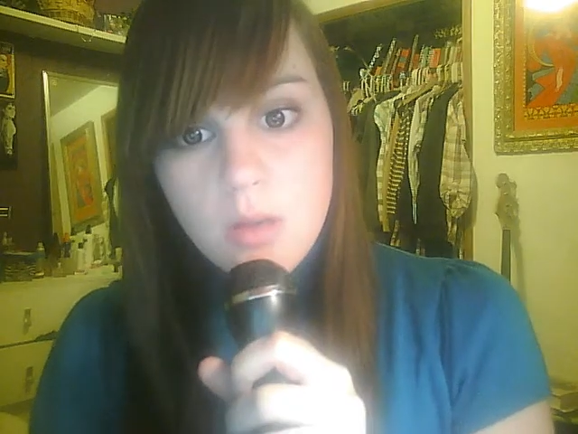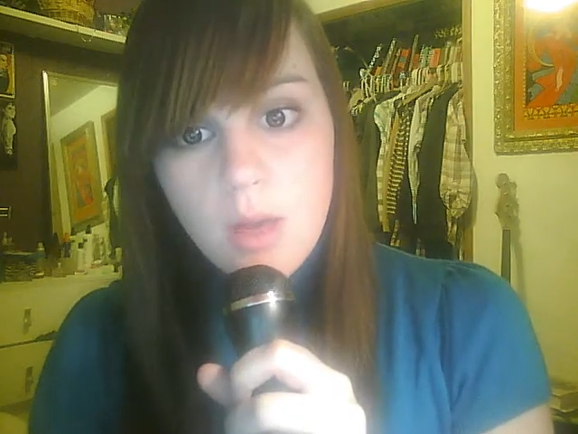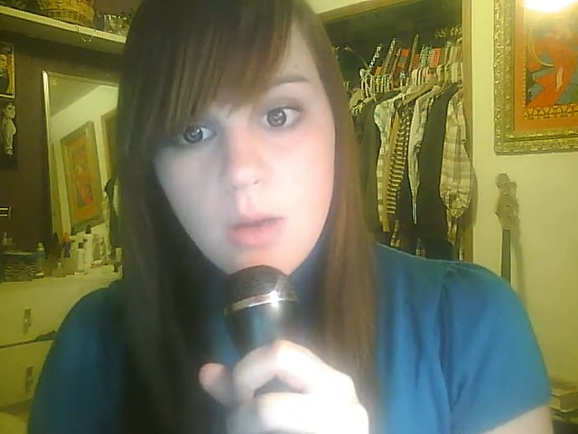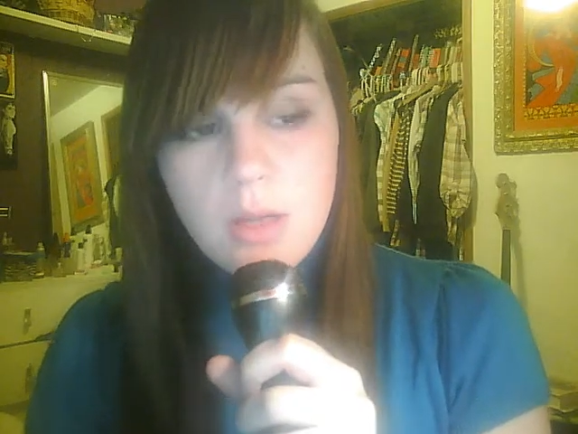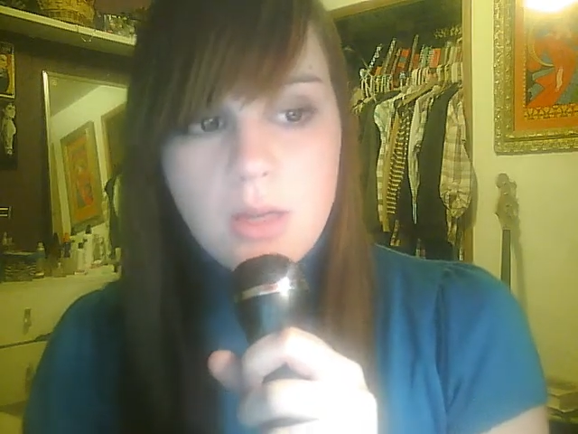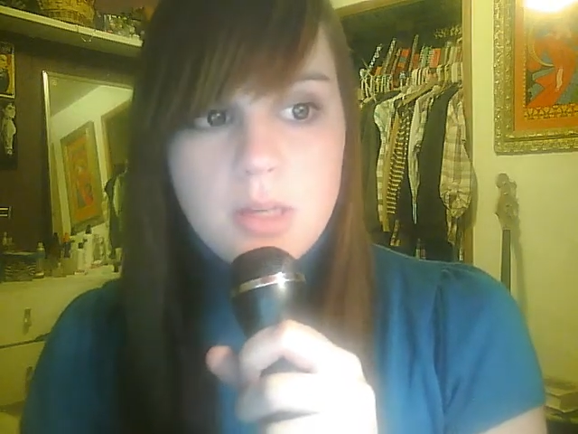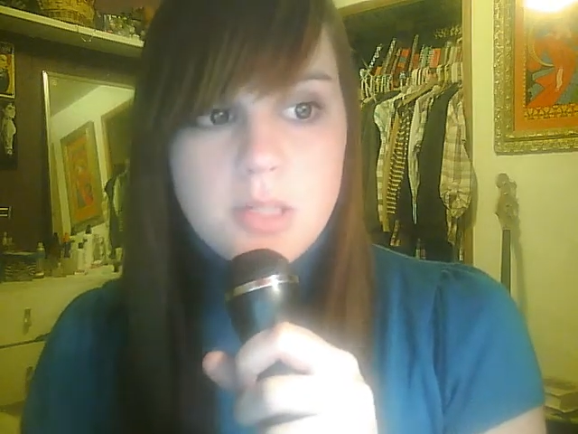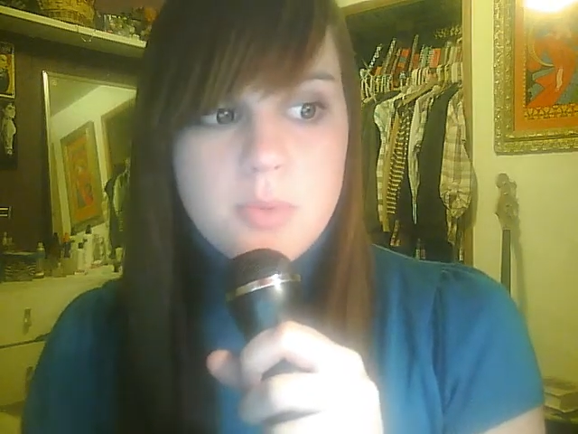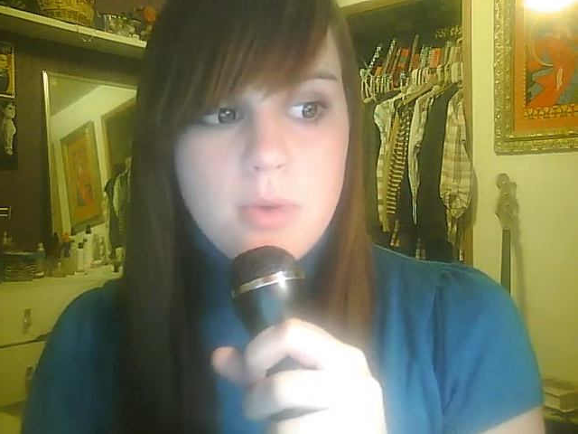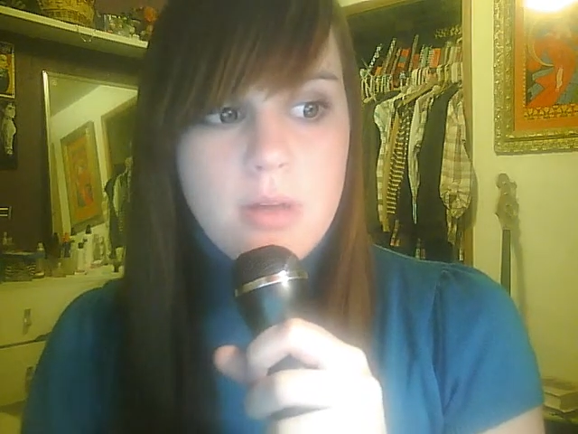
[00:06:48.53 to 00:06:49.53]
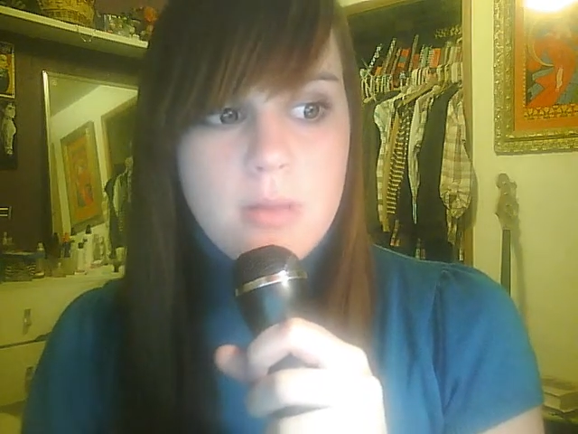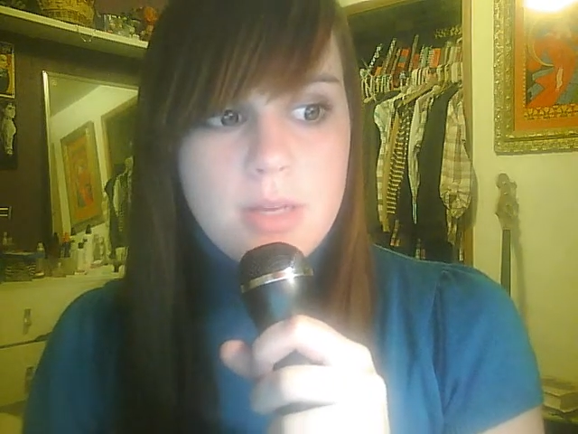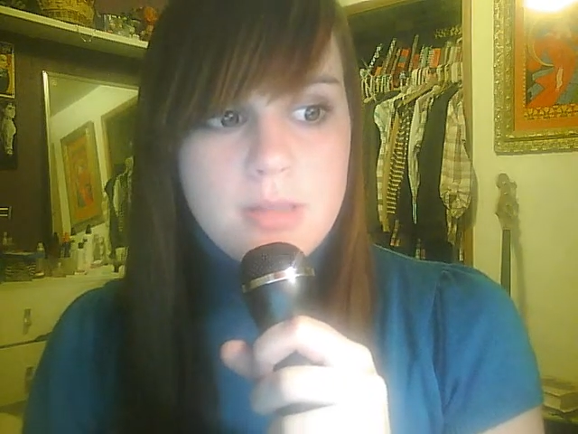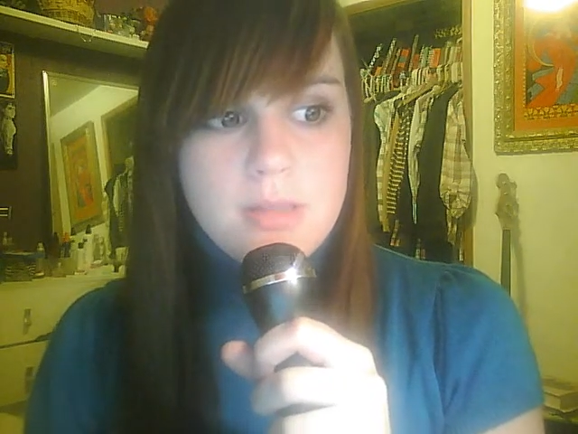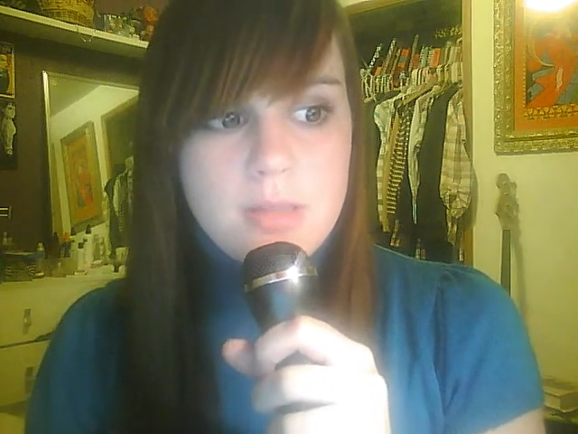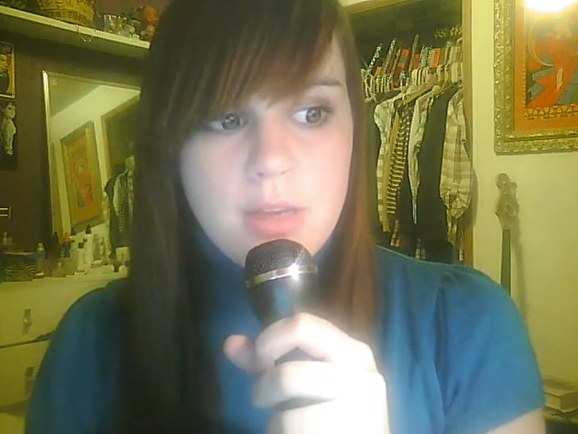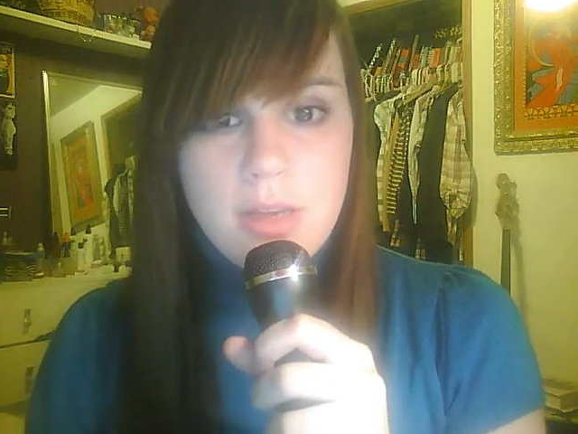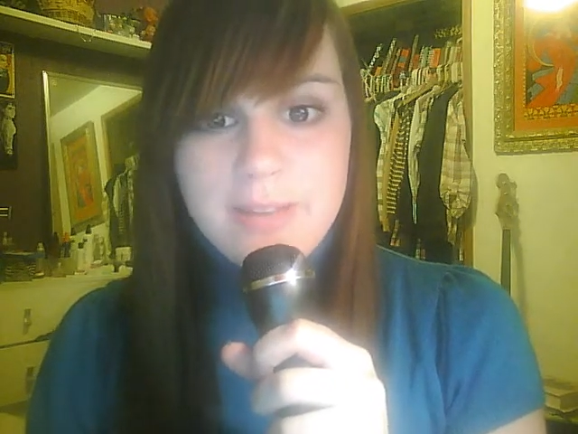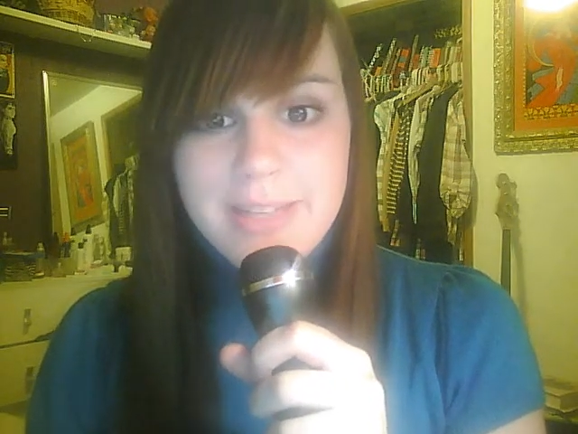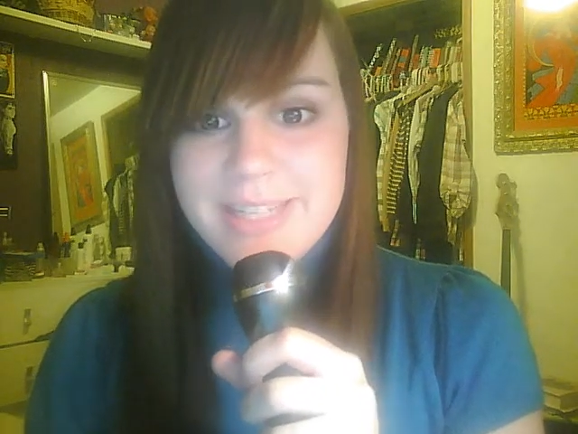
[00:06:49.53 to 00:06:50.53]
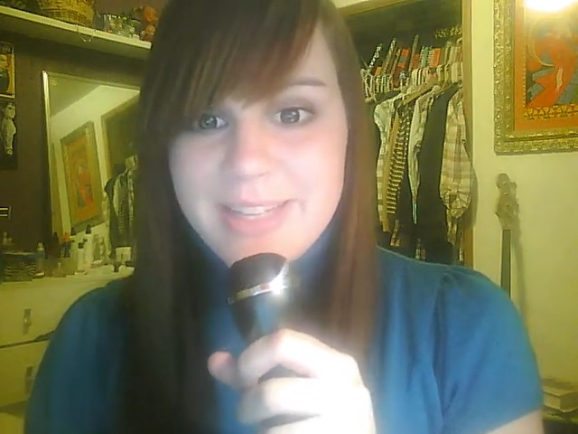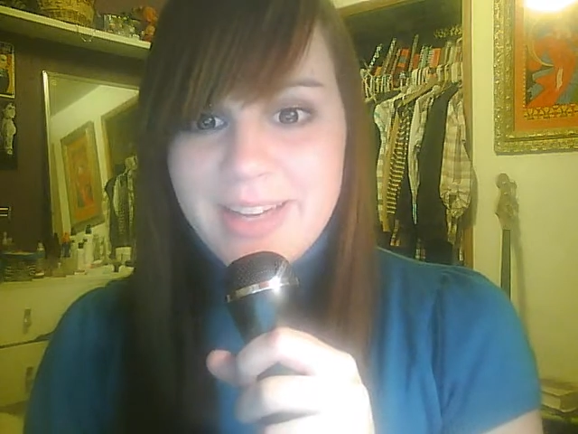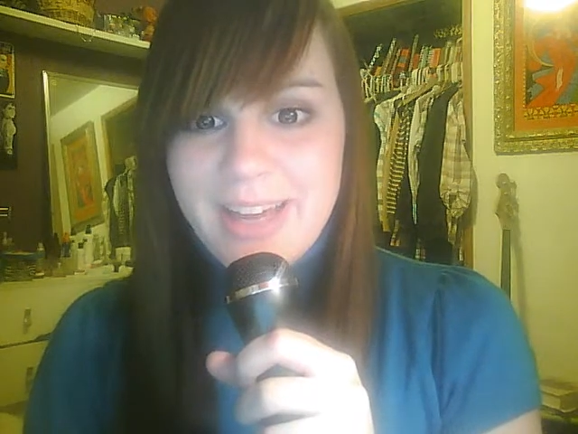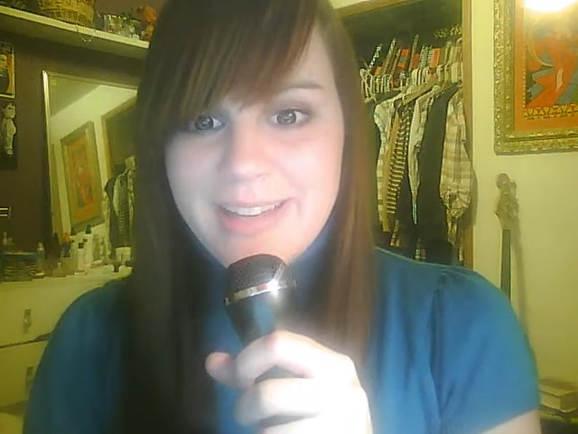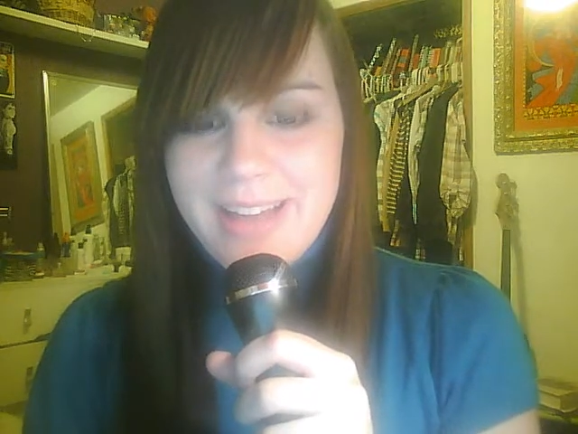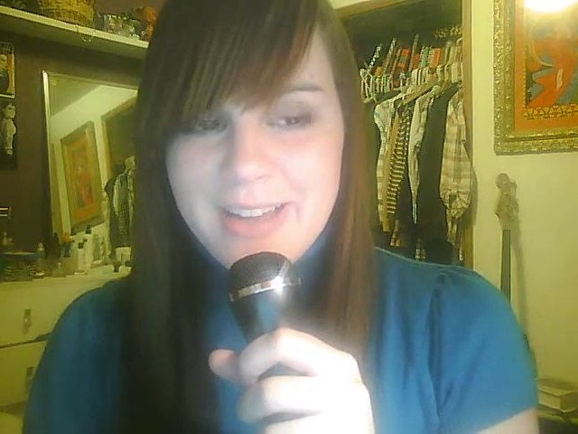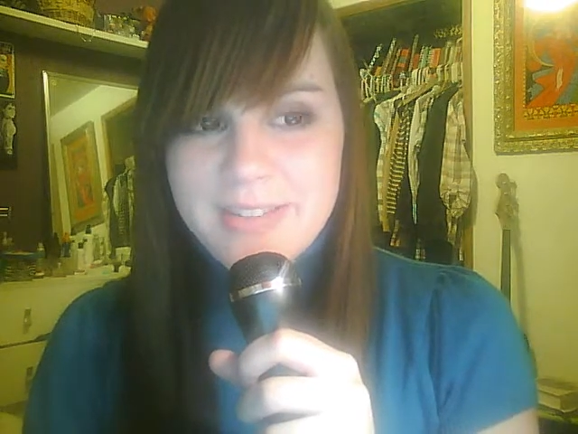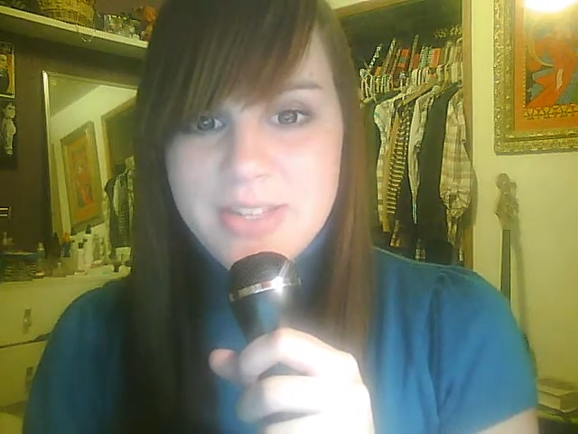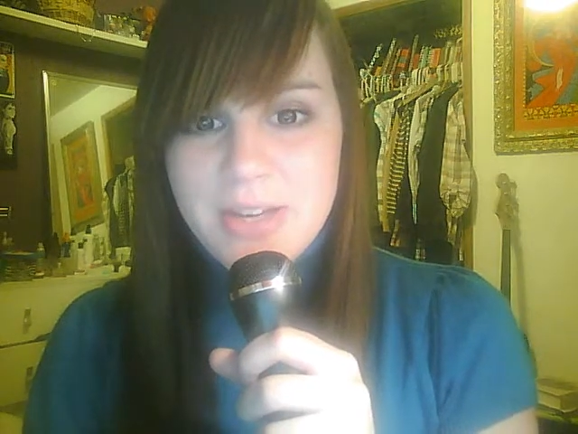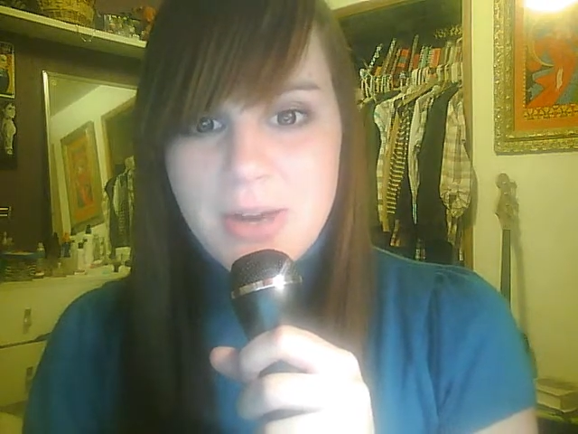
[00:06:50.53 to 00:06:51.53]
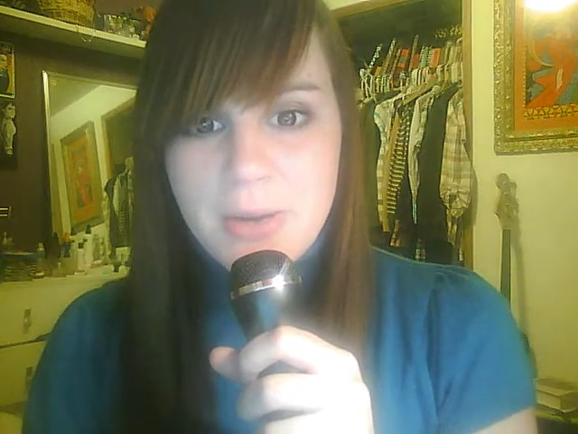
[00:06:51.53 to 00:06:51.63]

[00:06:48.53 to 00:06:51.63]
Alright guys, well that's it. That's all I had to ask.